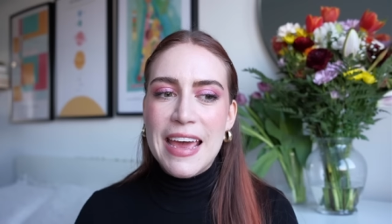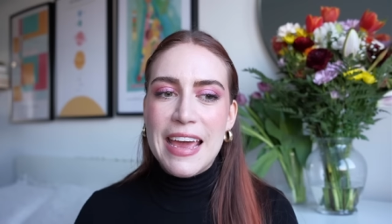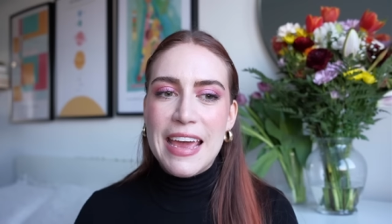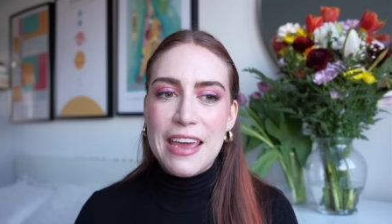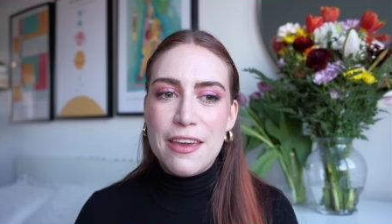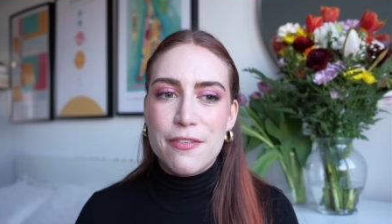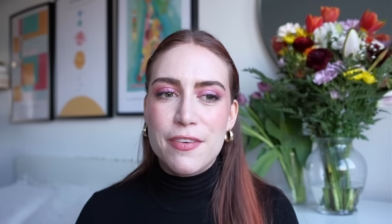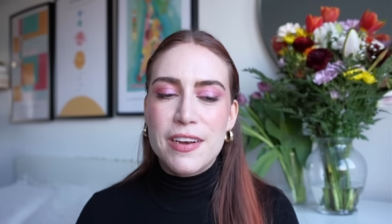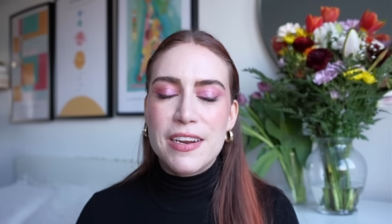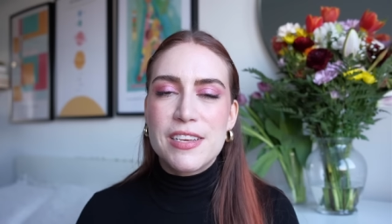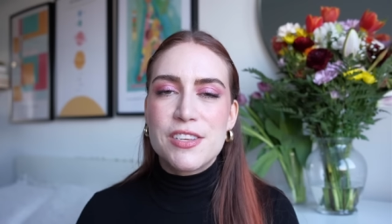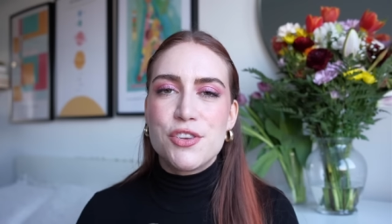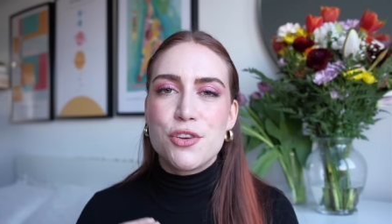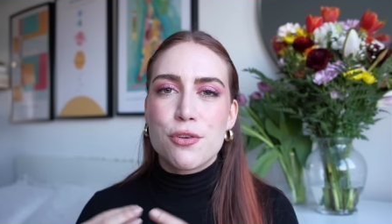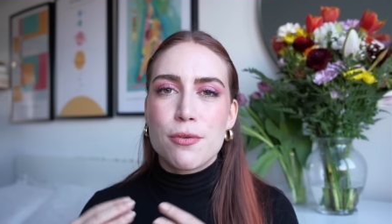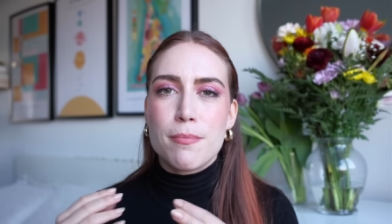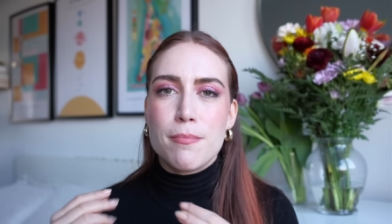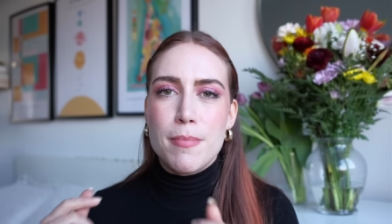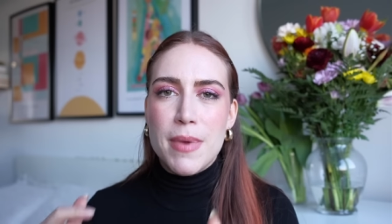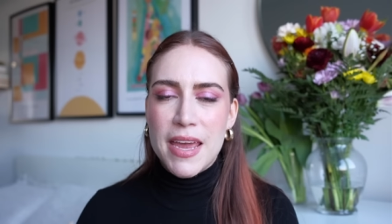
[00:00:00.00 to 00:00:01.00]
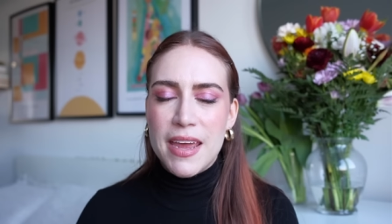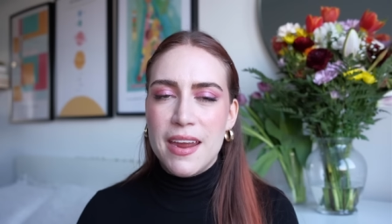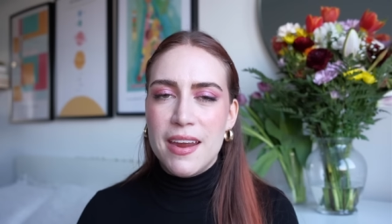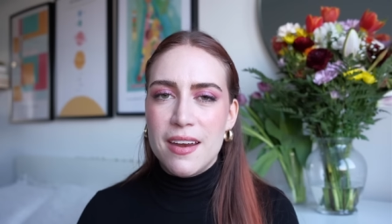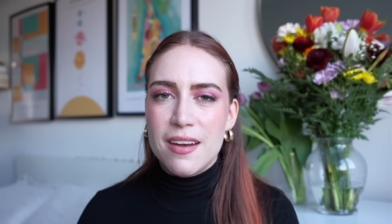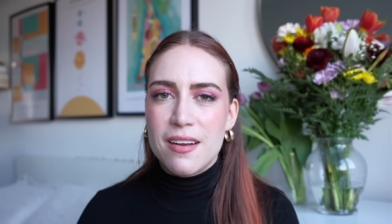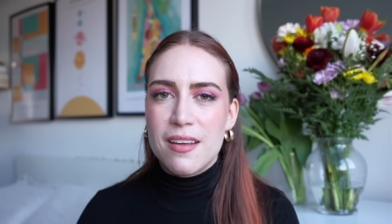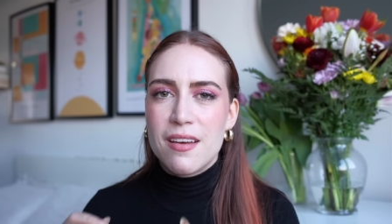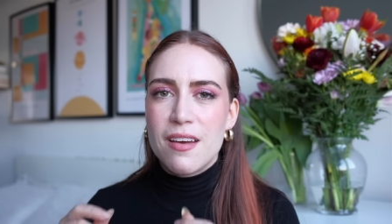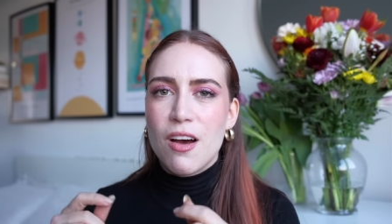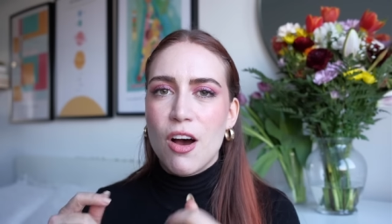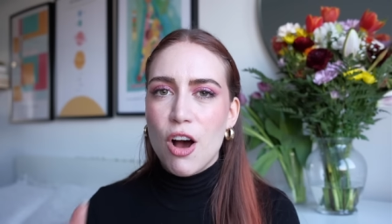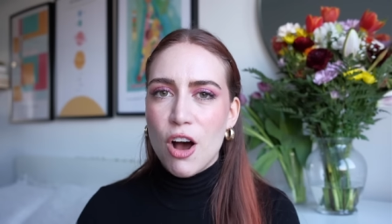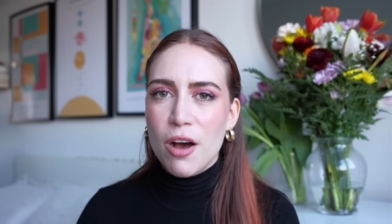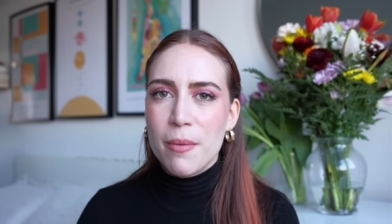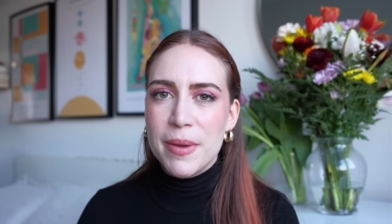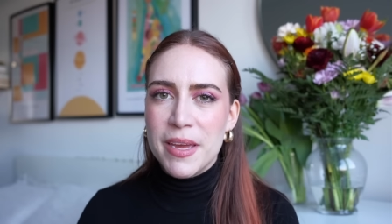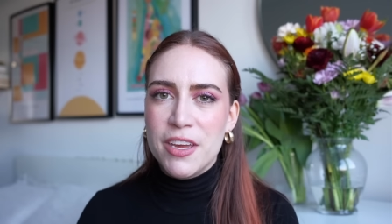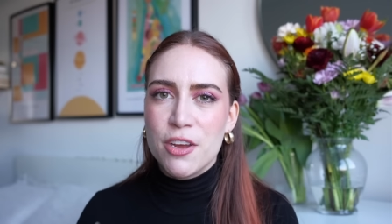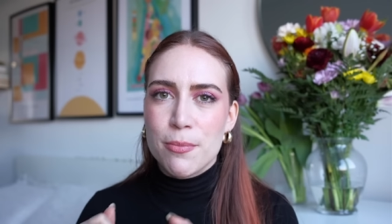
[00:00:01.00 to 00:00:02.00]
if it is your main
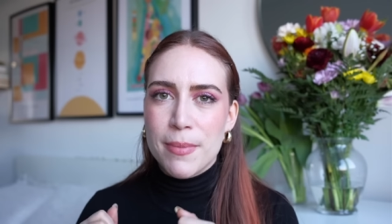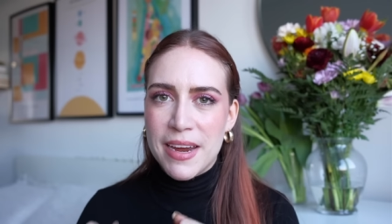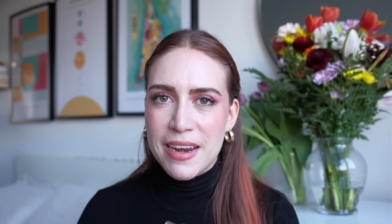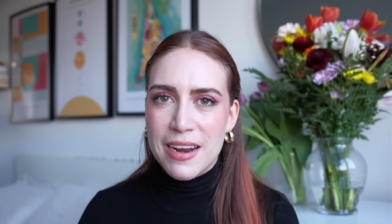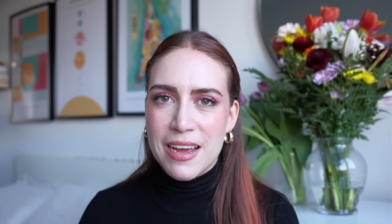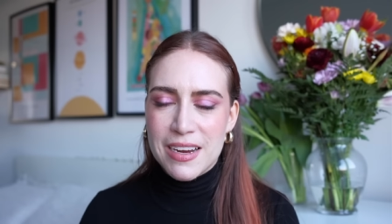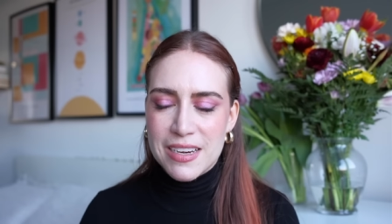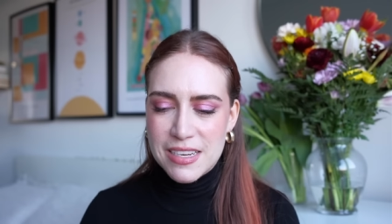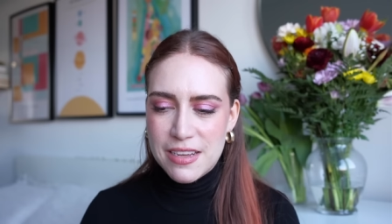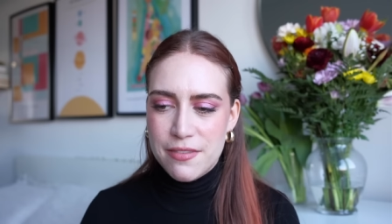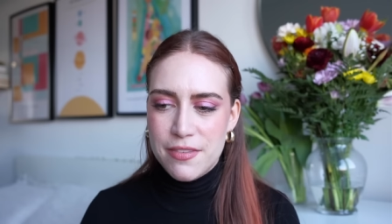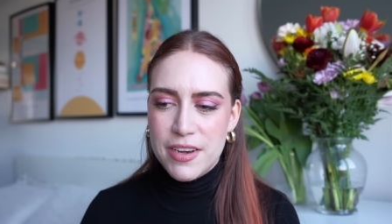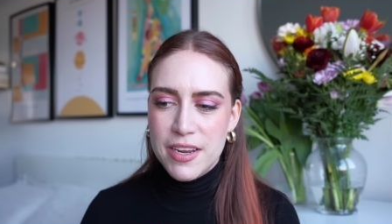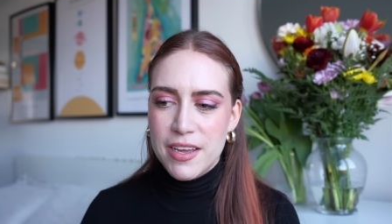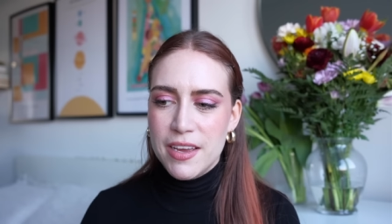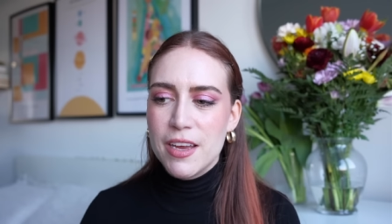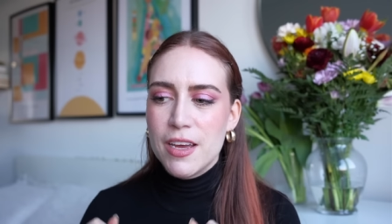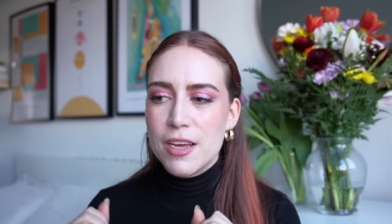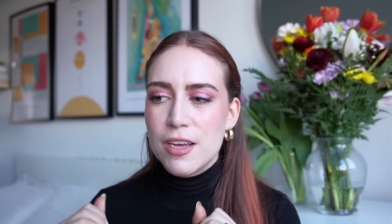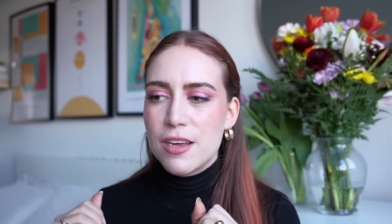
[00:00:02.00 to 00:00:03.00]
hobby, your main activity